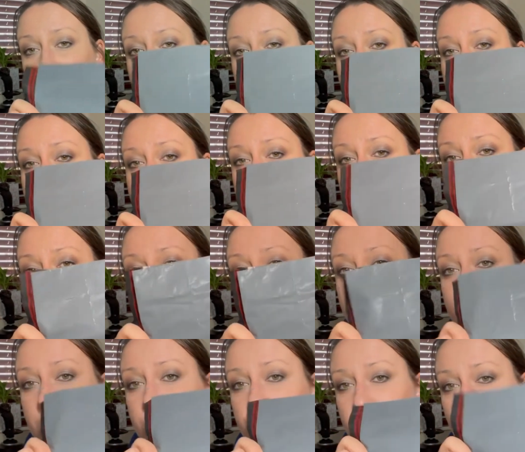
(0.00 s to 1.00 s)
It's those
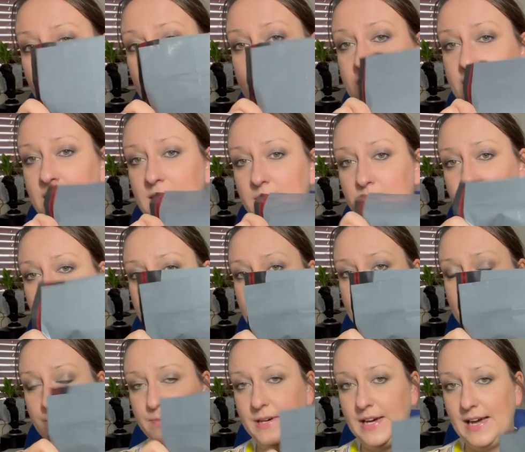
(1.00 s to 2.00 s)
shiny
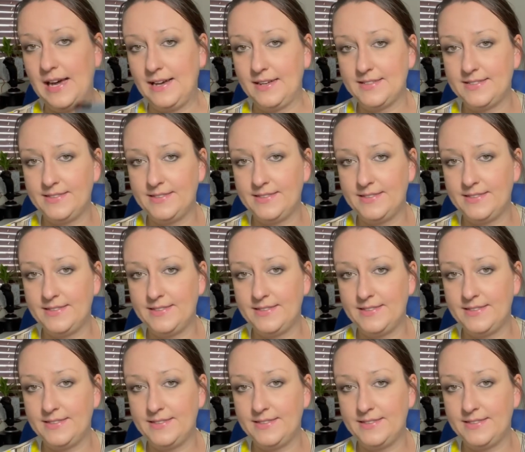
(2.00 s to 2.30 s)
mailing bags.